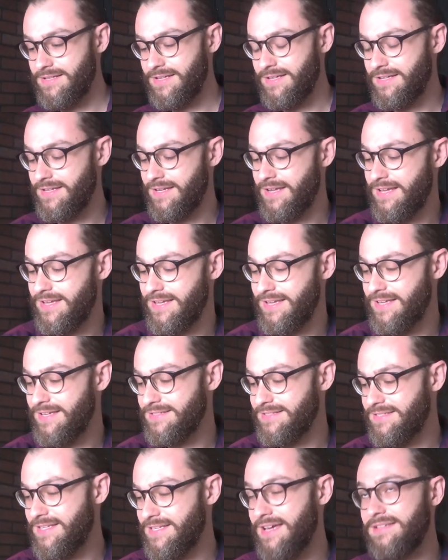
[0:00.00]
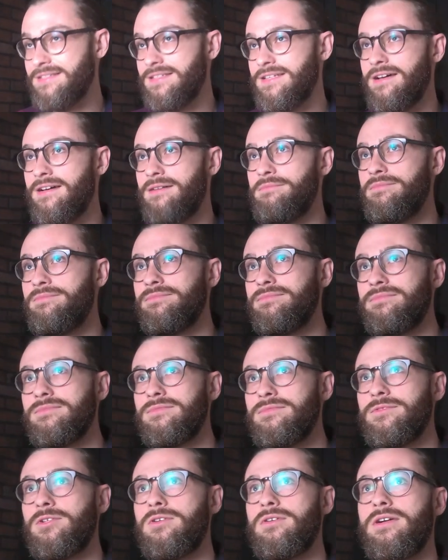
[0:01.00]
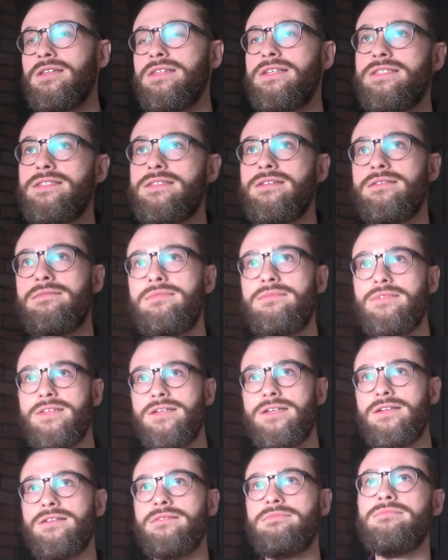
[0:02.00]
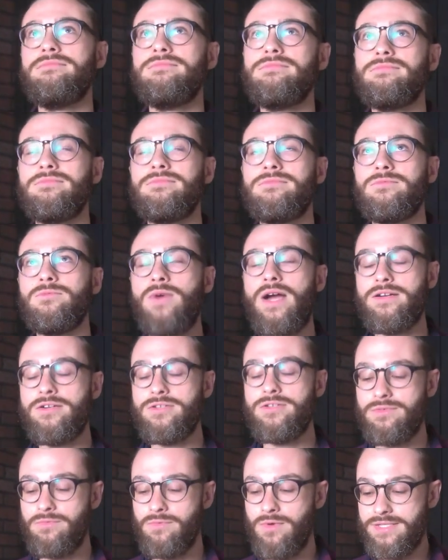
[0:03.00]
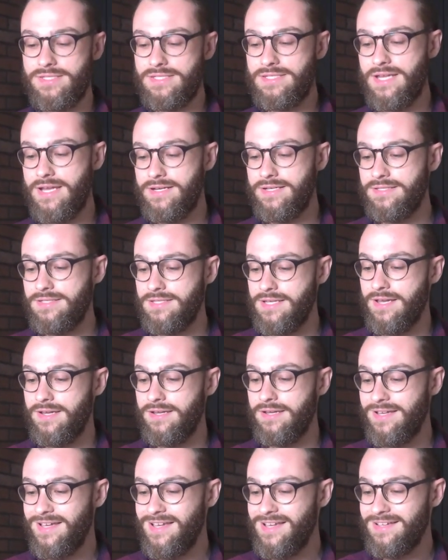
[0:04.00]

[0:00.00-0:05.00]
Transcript: it, he says, um, or at least the the writers of one study say,